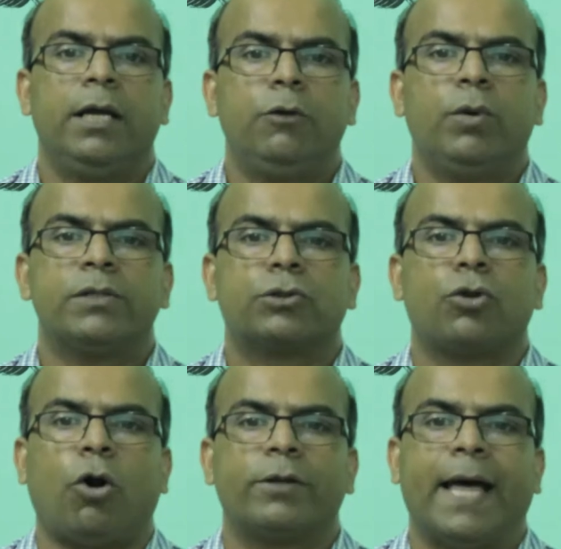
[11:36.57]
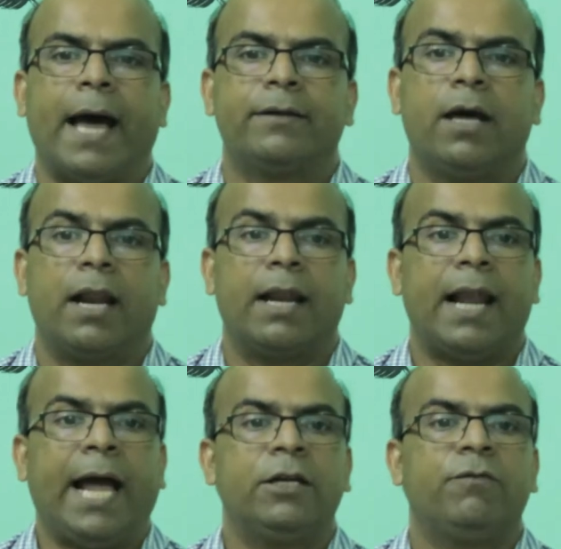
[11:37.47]
it was thought that
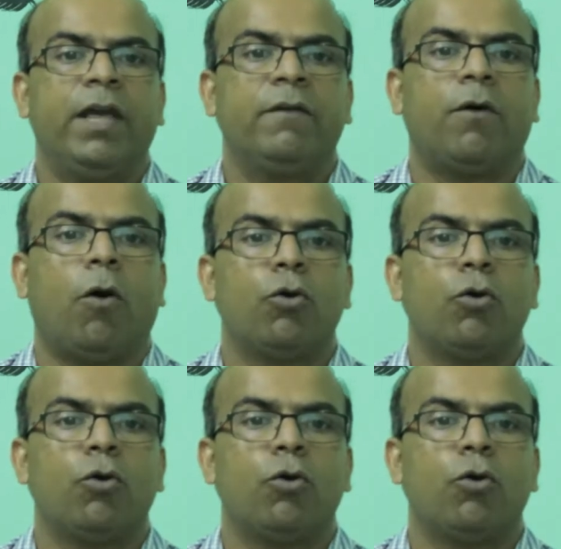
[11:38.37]
light wave